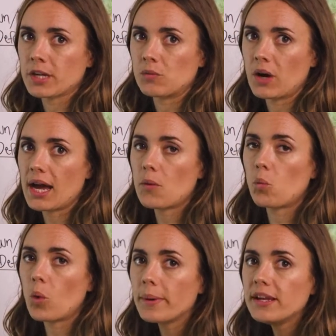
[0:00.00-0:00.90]
Right?
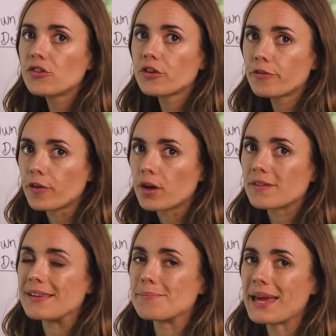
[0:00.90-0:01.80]
What we need to do
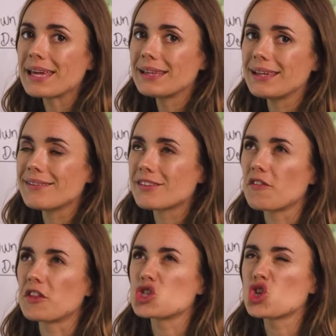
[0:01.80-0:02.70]
first is make a list
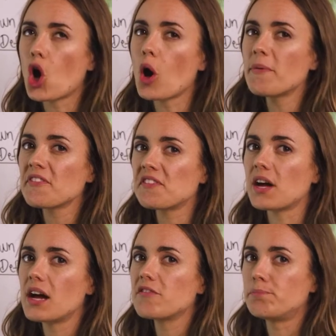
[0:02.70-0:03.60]
of the top
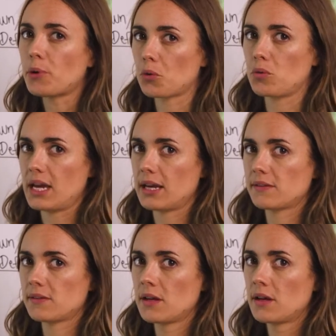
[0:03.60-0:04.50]
5
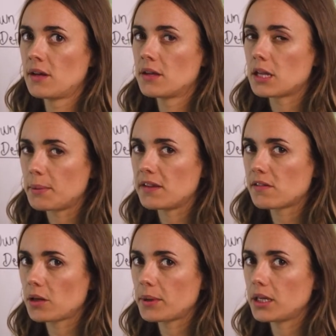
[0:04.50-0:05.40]
bottlenecks that have been
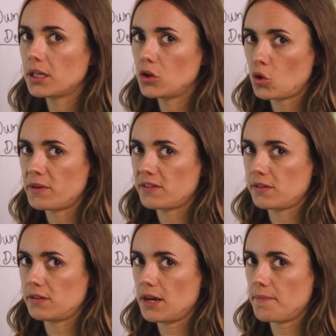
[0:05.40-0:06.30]
slowing your
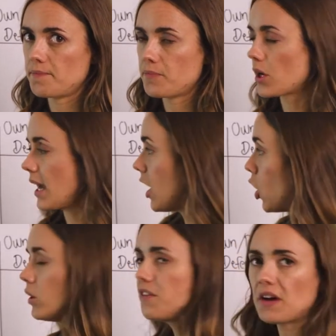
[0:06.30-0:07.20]
business down. Okay,
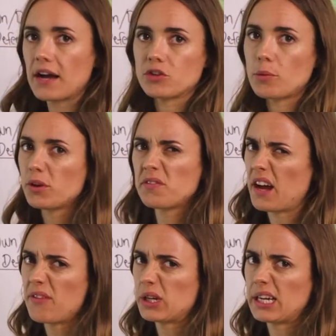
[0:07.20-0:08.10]
only 5, no more than
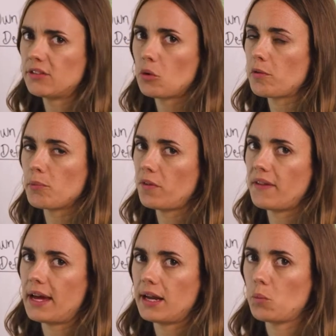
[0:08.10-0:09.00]
5. We can't deal with more than
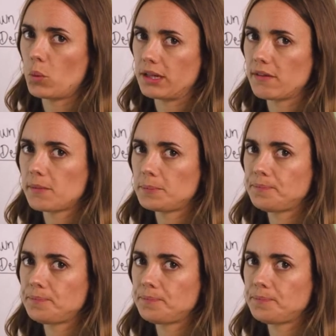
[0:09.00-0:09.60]
that at once.